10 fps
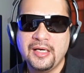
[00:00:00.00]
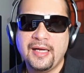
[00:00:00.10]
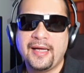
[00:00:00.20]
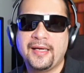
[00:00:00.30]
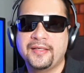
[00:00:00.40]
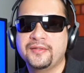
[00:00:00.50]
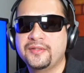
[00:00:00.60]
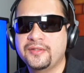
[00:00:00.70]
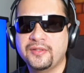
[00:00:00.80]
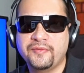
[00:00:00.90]
And
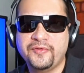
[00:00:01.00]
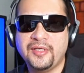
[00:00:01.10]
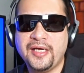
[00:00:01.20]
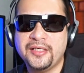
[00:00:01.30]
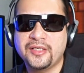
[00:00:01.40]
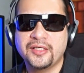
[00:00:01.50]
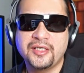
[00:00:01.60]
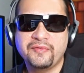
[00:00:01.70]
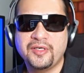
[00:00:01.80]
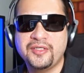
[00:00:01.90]
if you like, you can
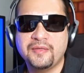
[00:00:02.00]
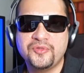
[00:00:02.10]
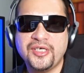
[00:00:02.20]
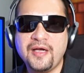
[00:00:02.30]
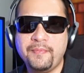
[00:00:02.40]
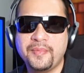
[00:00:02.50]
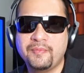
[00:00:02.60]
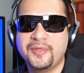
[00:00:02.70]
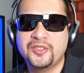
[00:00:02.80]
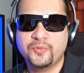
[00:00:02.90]
give it a thumbs up.
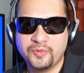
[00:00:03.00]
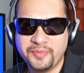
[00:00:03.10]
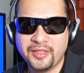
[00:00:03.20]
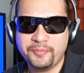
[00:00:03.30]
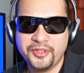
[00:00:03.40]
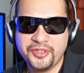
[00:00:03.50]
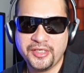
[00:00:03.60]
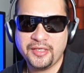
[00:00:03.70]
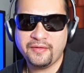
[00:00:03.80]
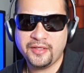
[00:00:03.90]
Much would be
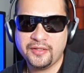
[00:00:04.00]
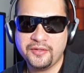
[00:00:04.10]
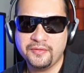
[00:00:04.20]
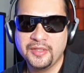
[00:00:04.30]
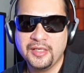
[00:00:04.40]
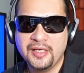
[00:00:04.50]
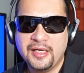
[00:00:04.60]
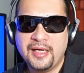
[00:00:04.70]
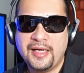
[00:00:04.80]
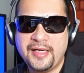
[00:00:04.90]
appreciated. Thank you.
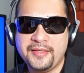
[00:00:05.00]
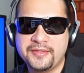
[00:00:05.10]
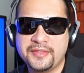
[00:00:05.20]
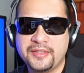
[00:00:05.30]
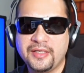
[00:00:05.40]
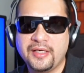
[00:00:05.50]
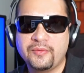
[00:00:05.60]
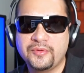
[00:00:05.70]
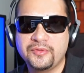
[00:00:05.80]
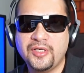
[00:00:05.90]
And I
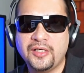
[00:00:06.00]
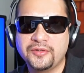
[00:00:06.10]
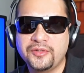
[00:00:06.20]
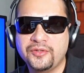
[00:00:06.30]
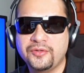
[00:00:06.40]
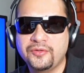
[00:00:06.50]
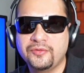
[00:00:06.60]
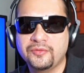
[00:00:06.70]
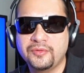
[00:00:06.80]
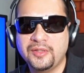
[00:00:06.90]
will talk to
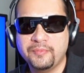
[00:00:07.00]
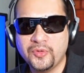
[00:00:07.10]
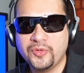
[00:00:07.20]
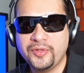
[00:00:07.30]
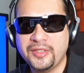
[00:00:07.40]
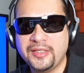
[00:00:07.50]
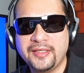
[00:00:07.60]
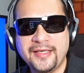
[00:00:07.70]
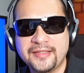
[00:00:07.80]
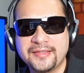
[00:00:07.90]
you more in the
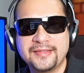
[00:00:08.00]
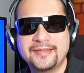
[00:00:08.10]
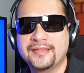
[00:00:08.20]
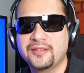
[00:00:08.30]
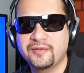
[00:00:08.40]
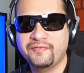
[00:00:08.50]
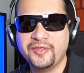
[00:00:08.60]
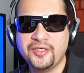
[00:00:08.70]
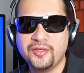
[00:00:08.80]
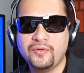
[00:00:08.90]
next
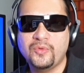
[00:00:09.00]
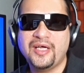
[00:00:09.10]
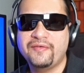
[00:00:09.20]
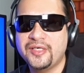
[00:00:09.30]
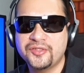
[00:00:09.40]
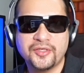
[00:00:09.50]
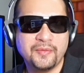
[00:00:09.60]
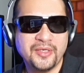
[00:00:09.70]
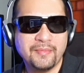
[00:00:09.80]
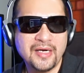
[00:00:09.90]
video, whatever that's going to
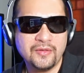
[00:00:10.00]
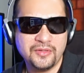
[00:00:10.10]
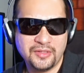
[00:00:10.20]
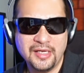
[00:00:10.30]
be about.